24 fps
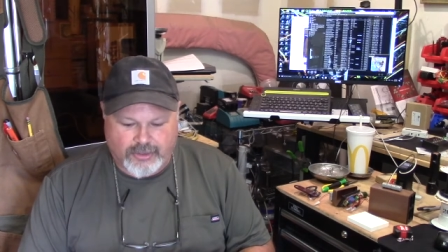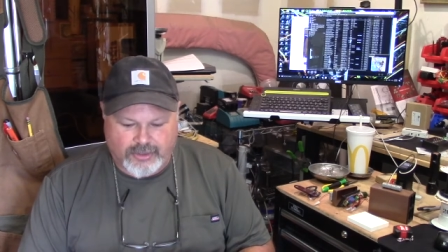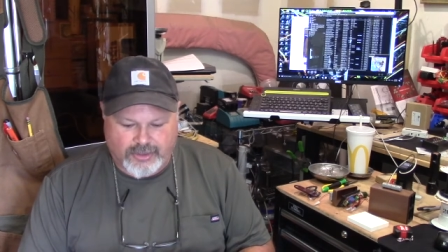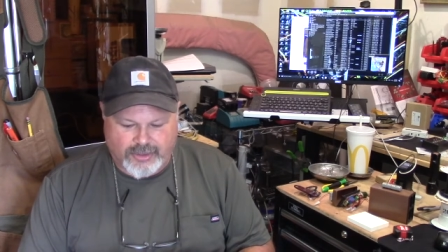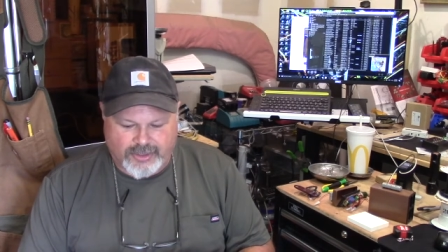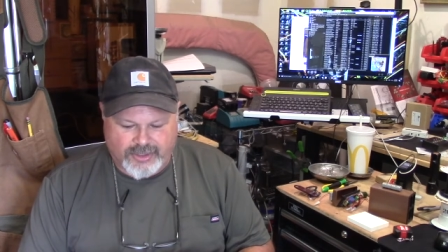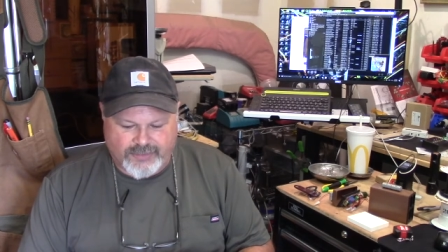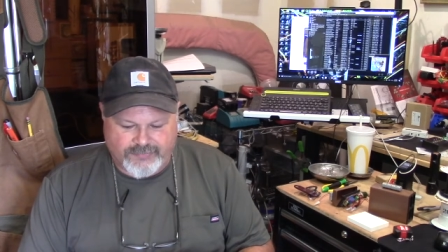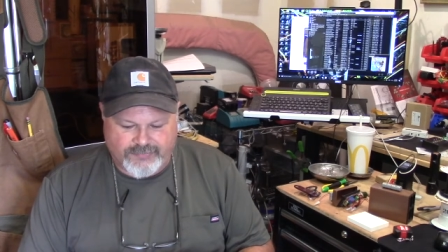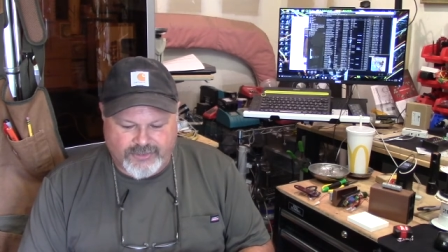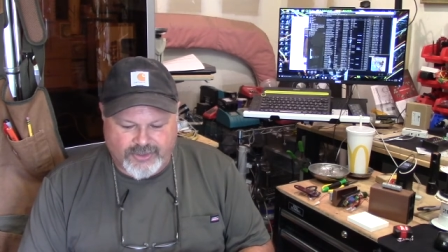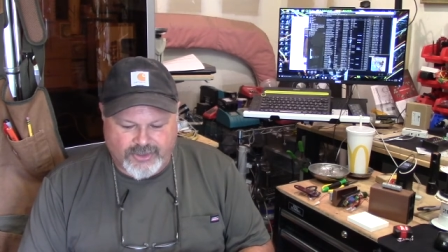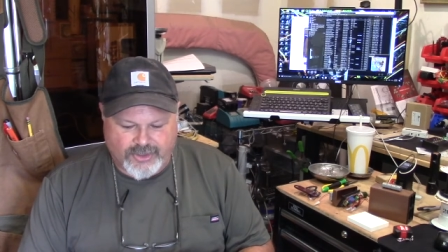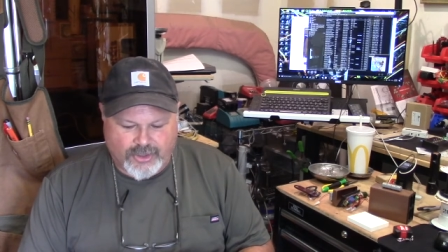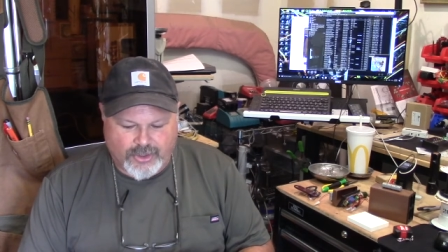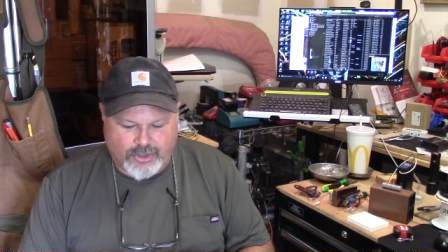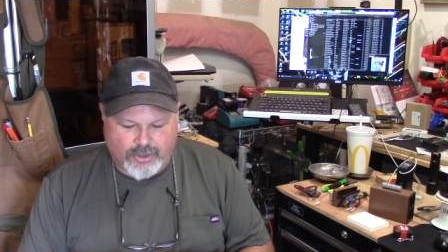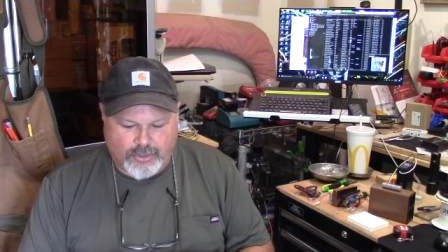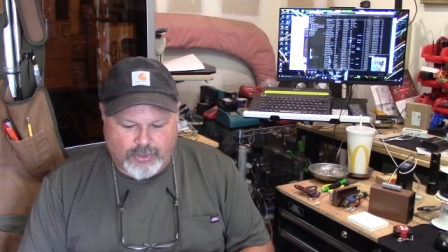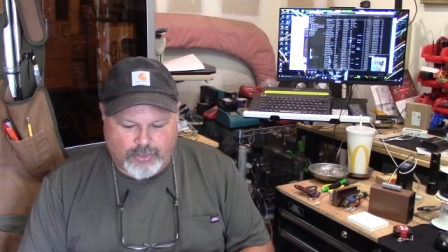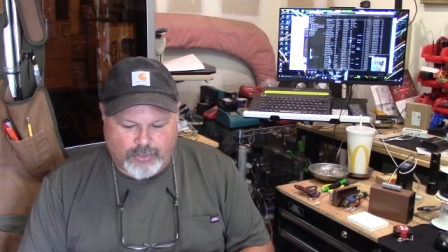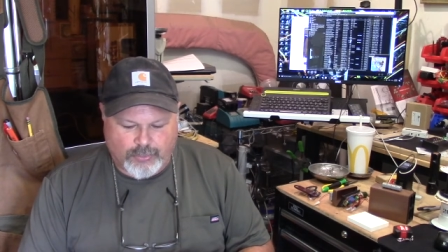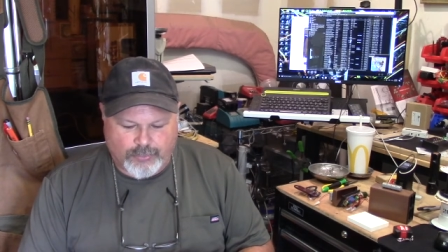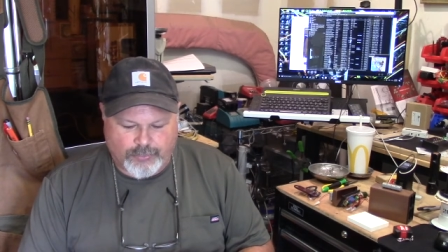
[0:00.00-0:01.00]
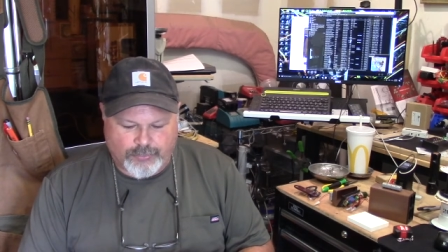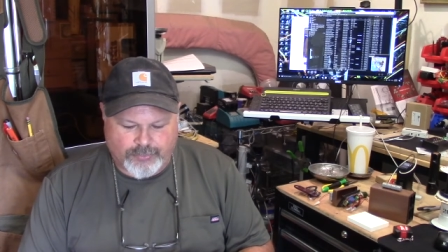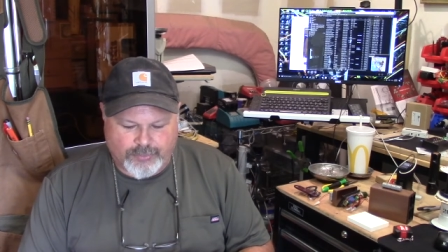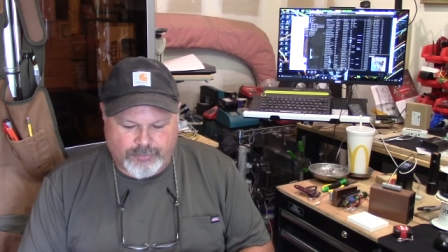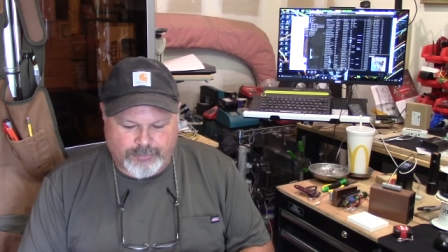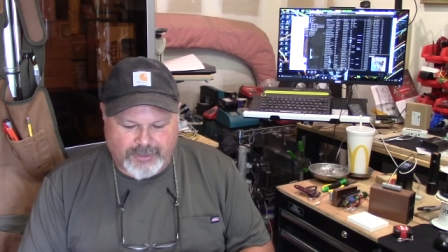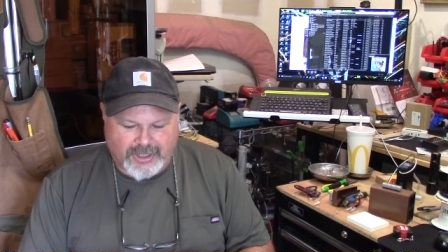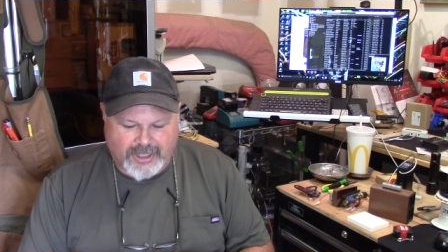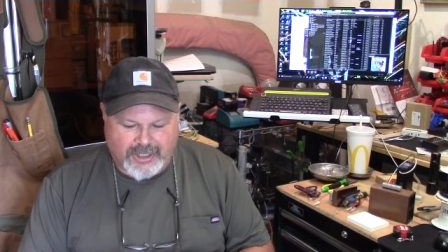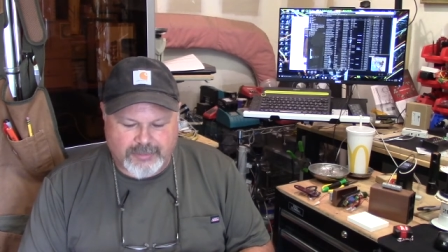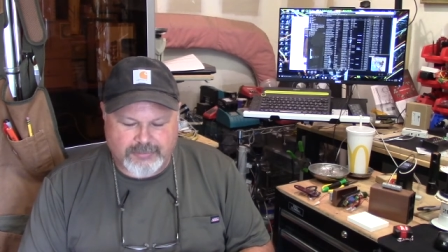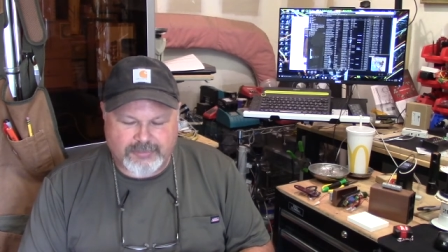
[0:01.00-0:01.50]
even though the
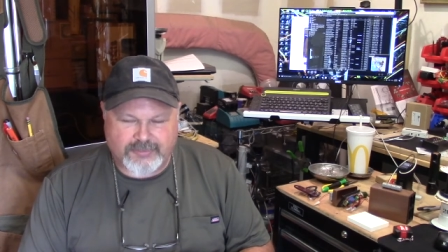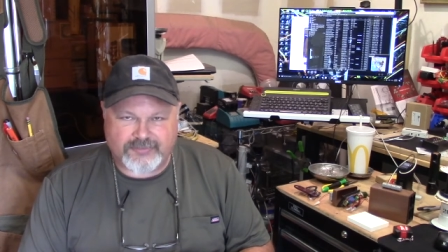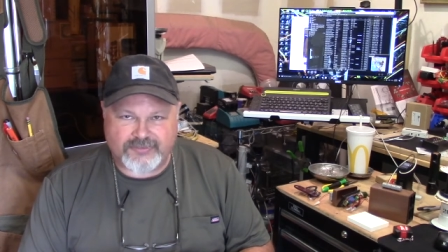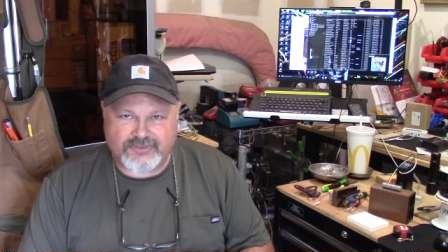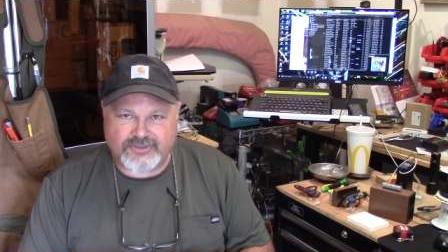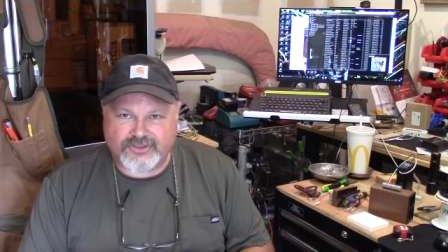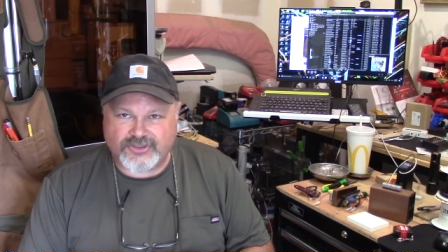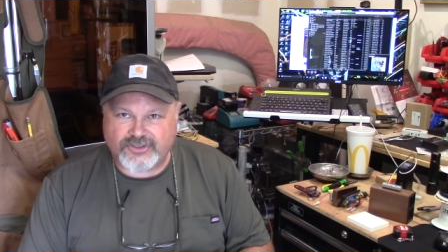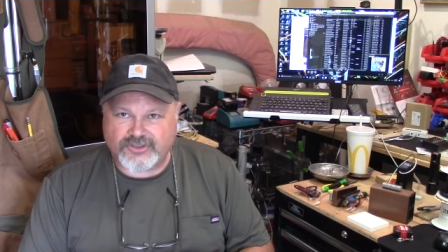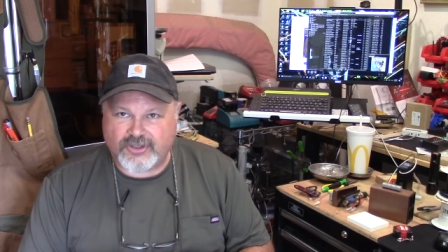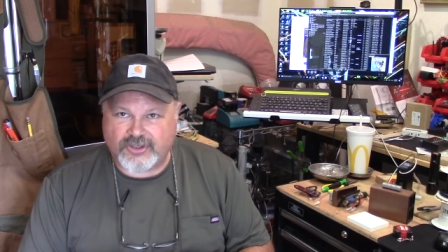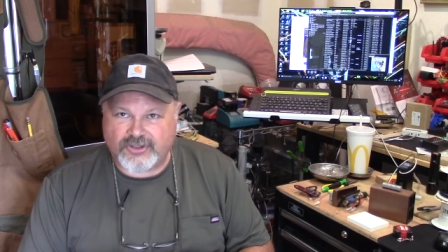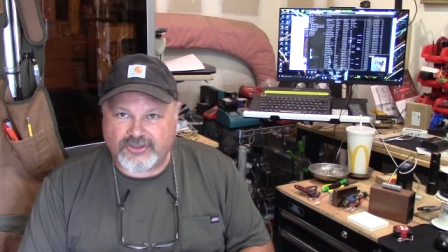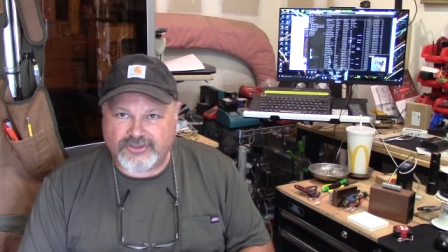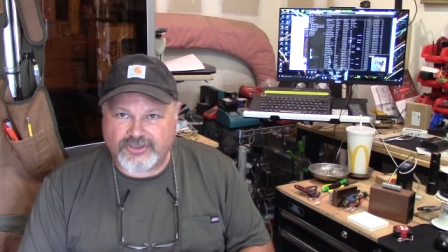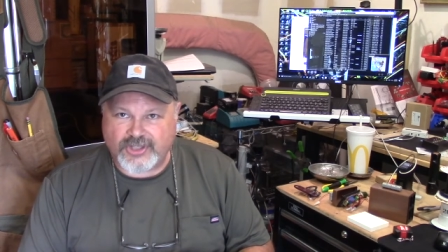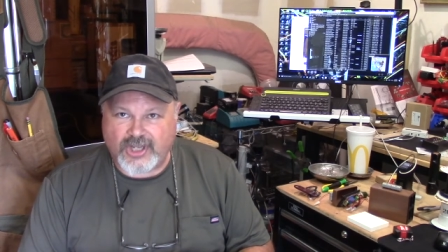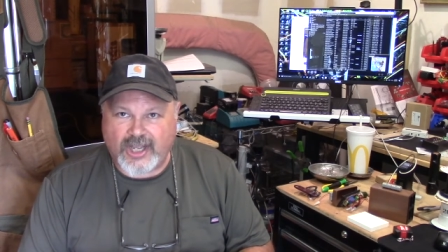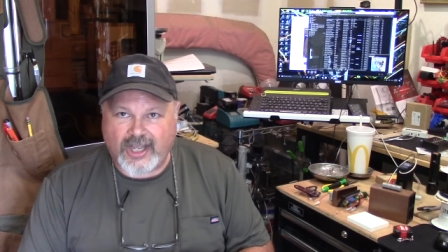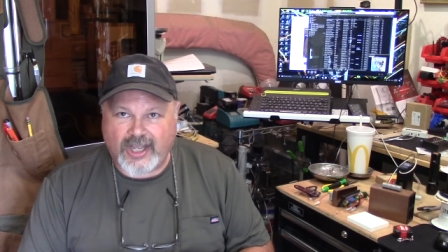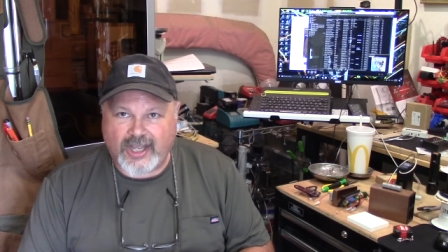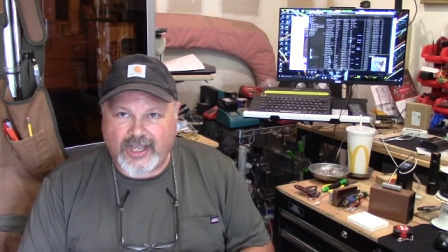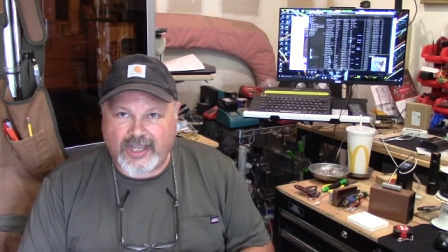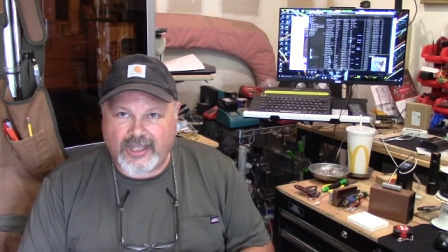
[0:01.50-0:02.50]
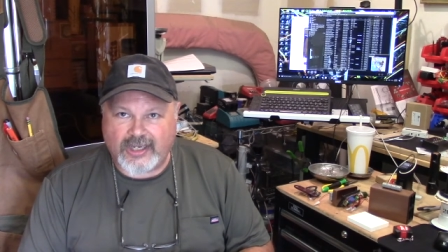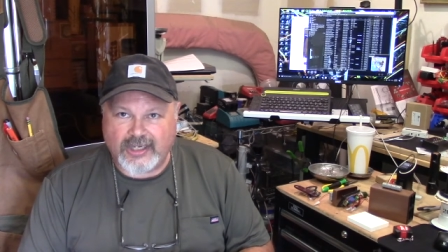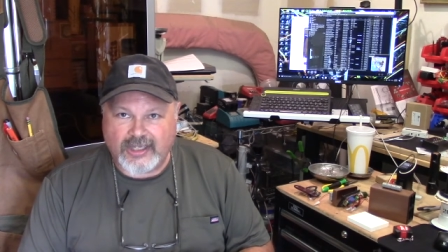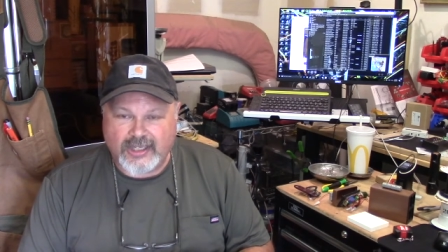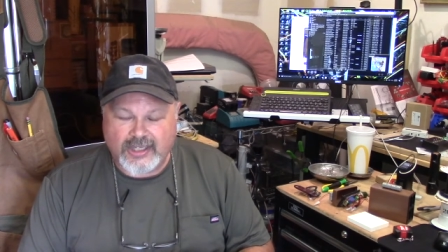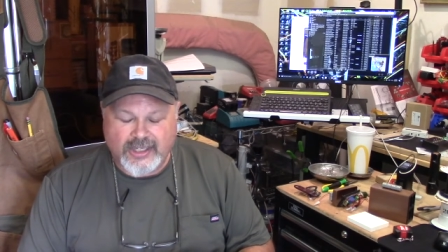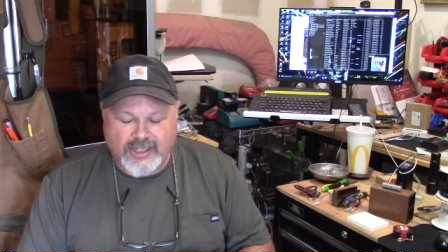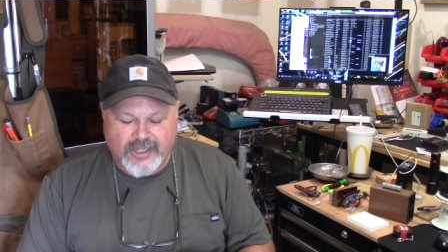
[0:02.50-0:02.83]
bottom of the cigar is hot.